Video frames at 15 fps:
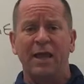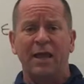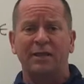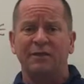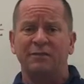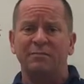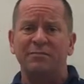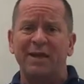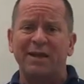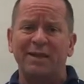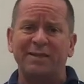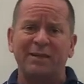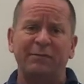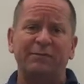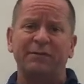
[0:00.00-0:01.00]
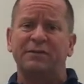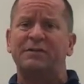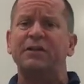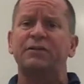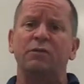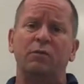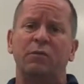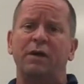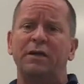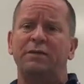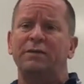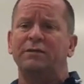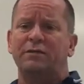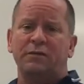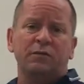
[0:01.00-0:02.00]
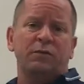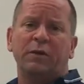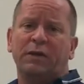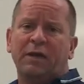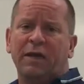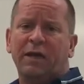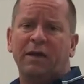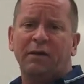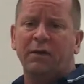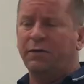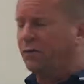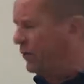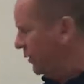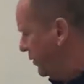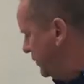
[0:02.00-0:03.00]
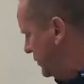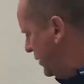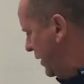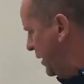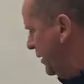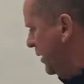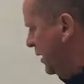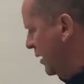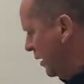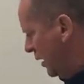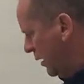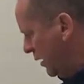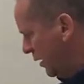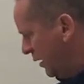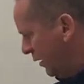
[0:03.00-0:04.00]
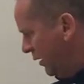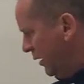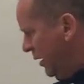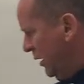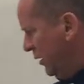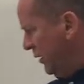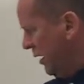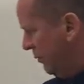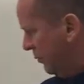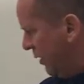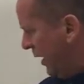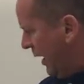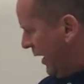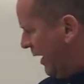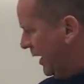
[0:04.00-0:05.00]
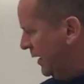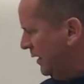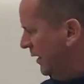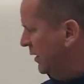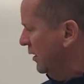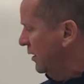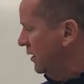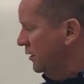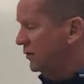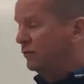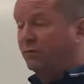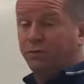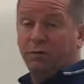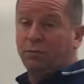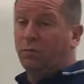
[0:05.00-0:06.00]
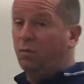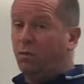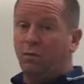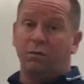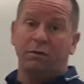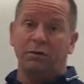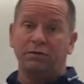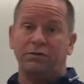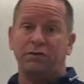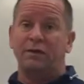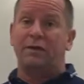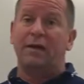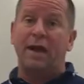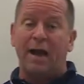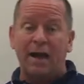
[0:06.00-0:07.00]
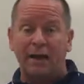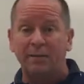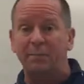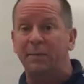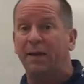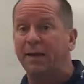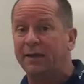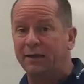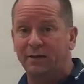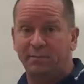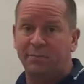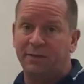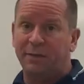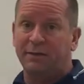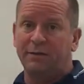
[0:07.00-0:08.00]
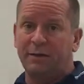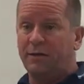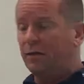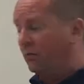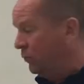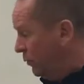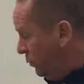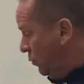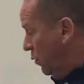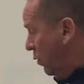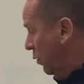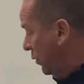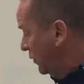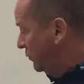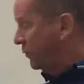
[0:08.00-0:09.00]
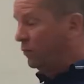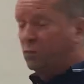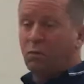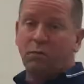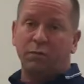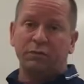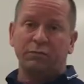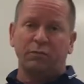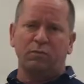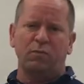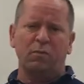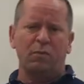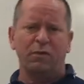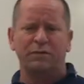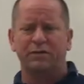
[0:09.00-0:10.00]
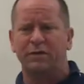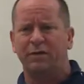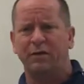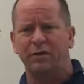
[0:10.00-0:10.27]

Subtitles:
and as many different situations as we can on Thursday. Number eight is rewards. You gotta make it a big deal. Rewards, rewards, rewards. You